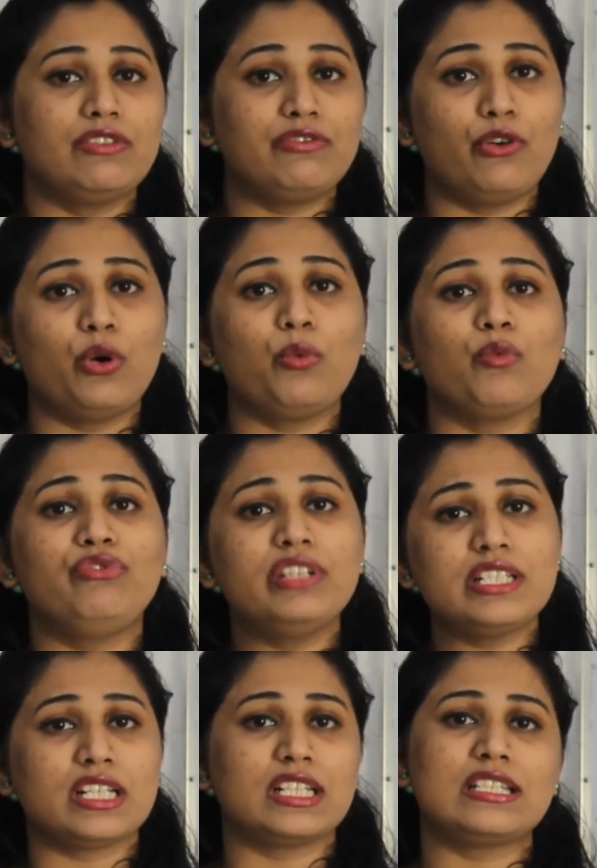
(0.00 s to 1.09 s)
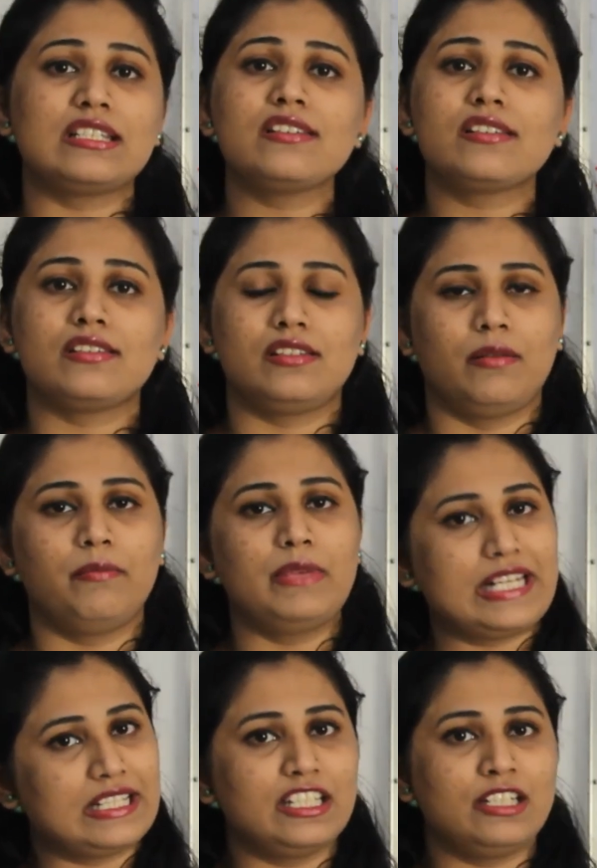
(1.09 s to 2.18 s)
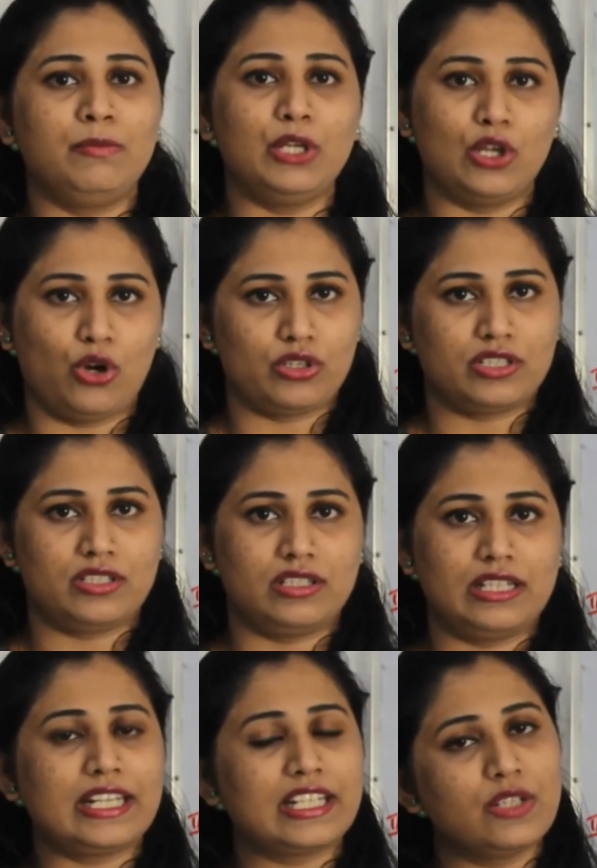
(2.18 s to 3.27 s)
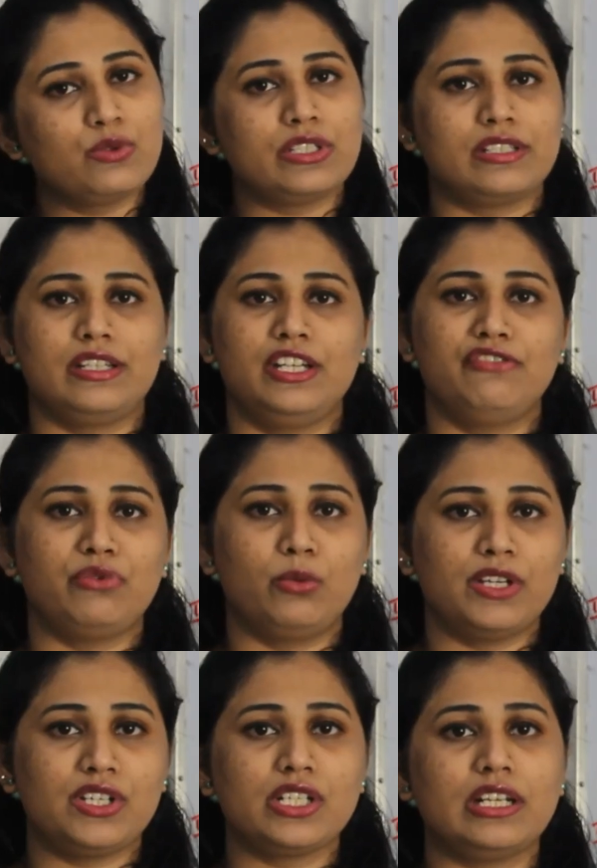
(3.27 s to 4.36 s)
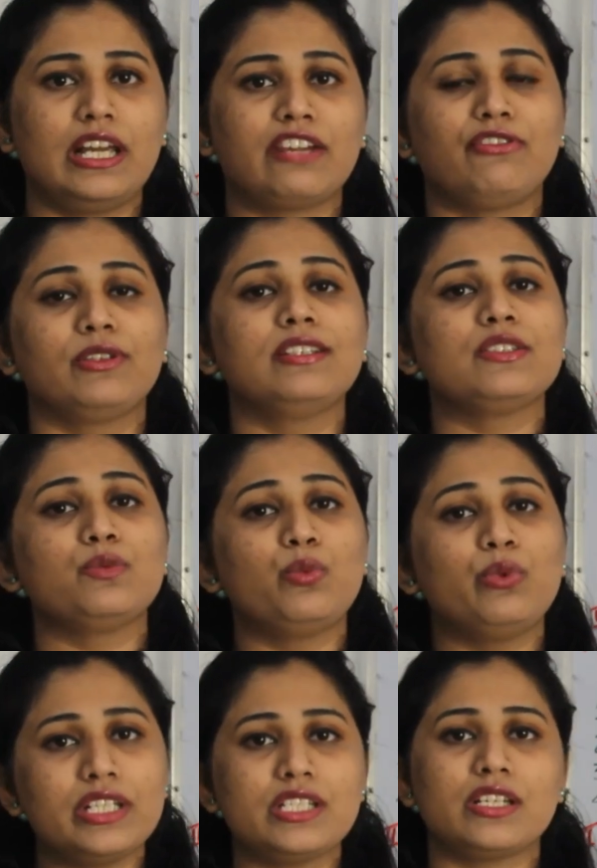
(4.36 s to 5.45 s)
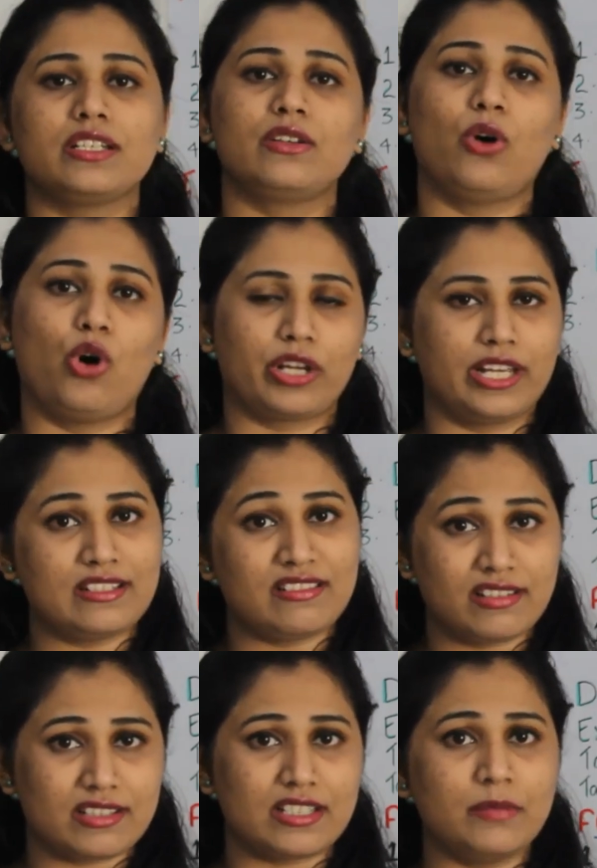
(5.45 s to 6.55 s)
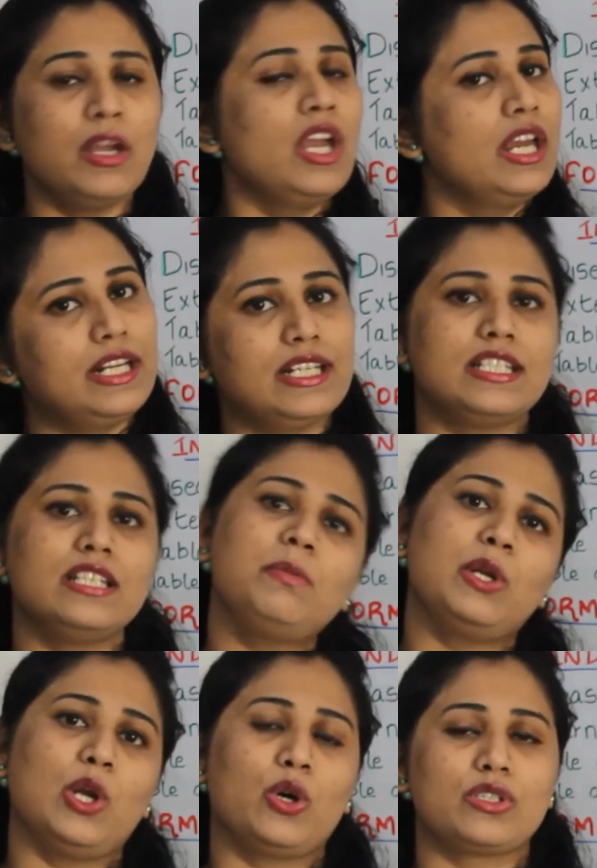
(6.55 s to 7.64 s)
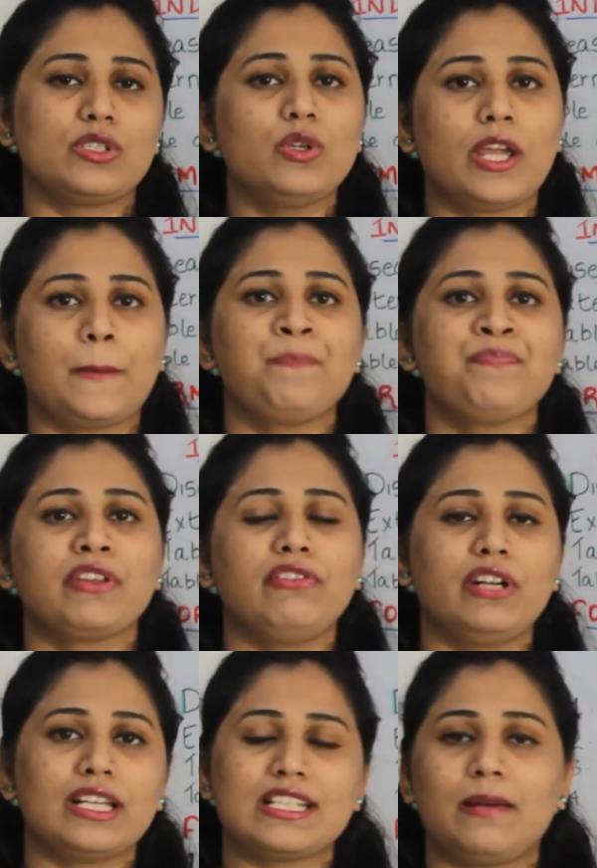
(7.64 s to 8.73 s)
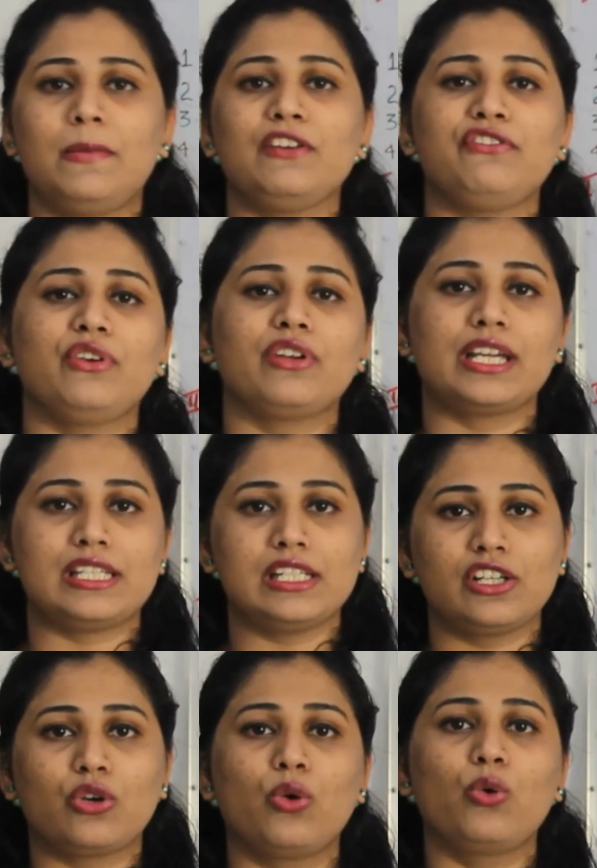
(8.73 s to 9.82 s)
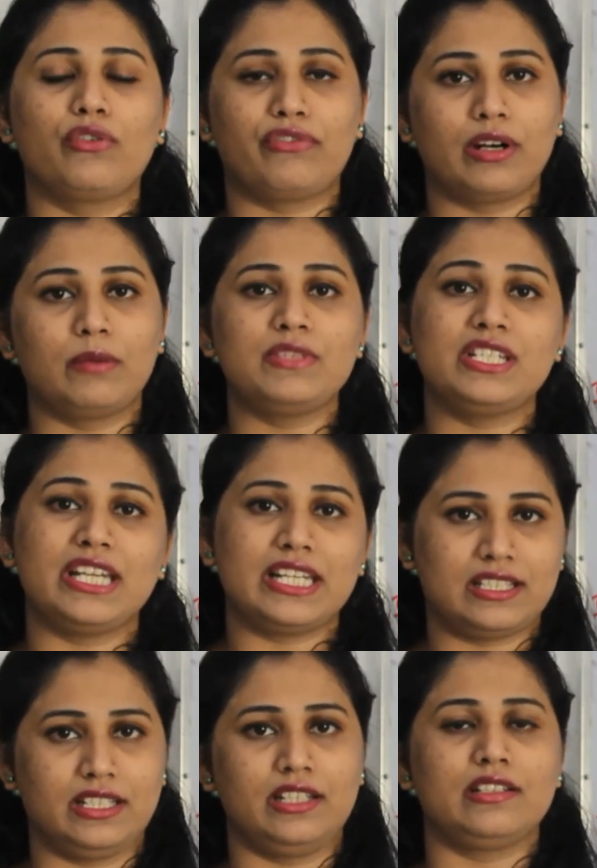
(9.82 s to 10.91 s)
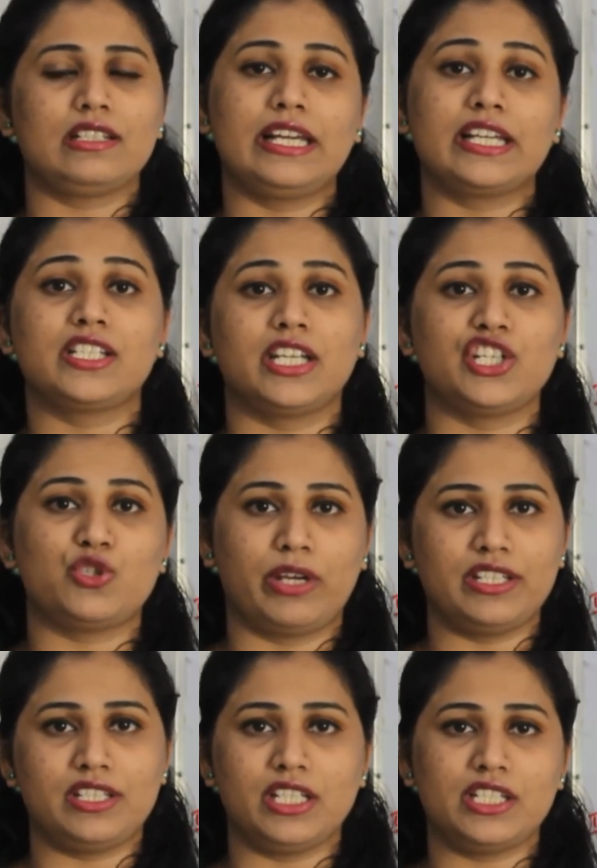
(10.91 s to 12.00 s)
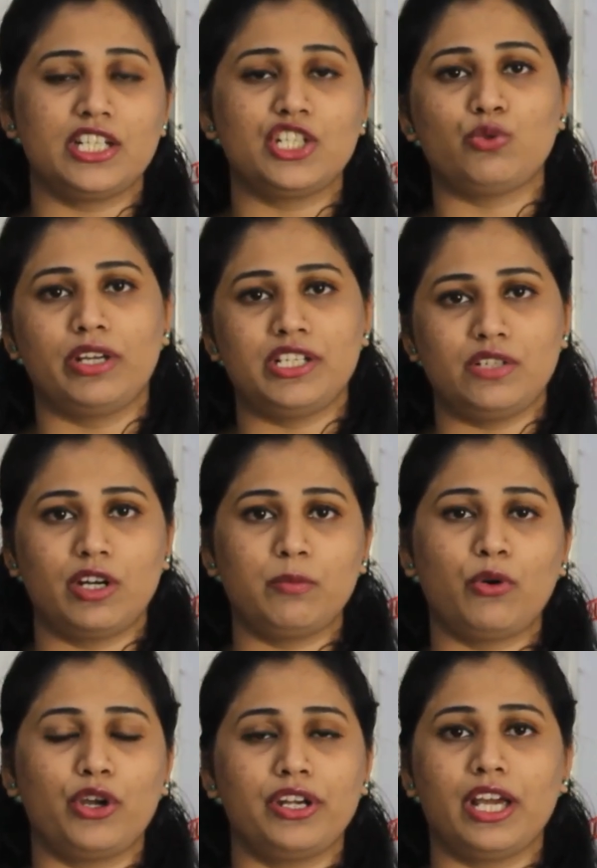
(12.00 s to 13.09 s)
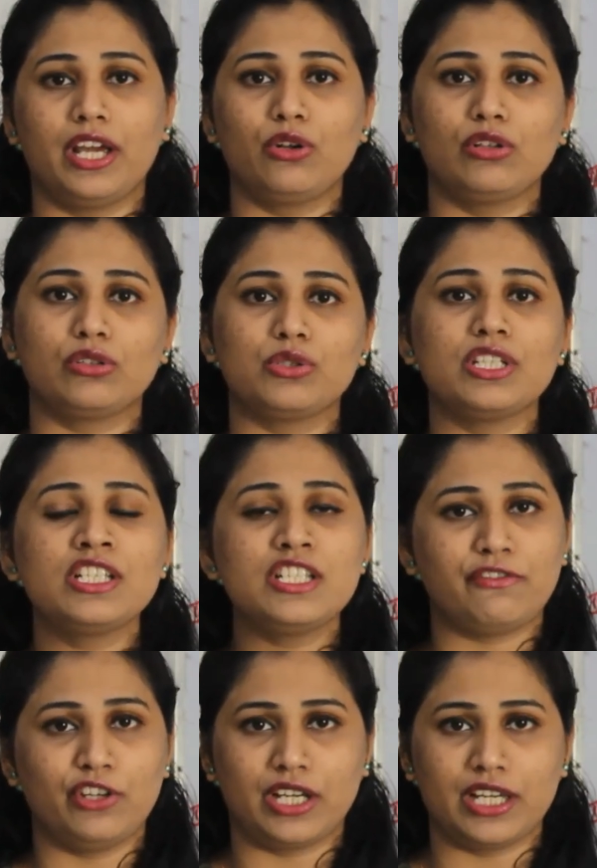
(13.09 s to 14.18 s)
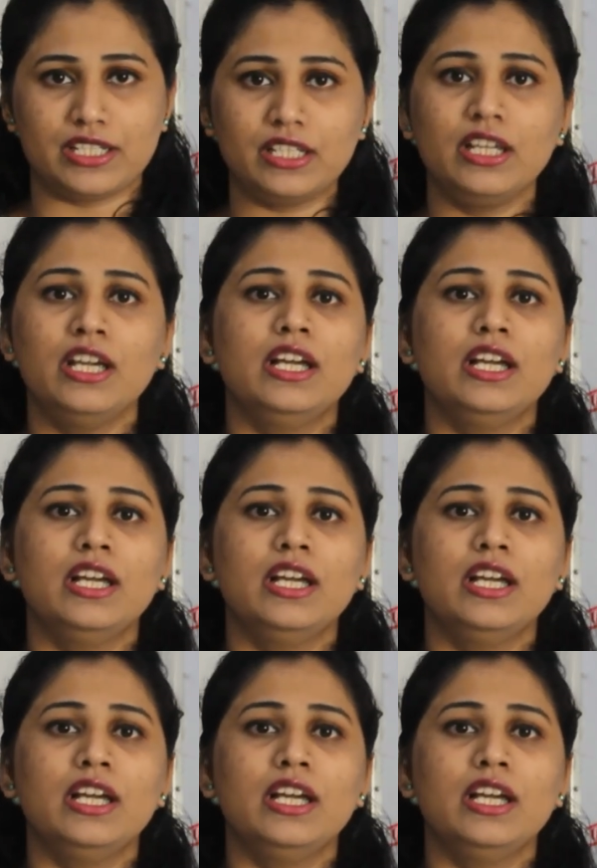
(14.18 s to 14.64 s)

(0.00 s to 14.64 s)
for which system does it belongs. That gives us an information like for this which organ system does it belongs. Okay, for example, if you are getting a code from J series like J20, J21.9, all those things, if you are getting,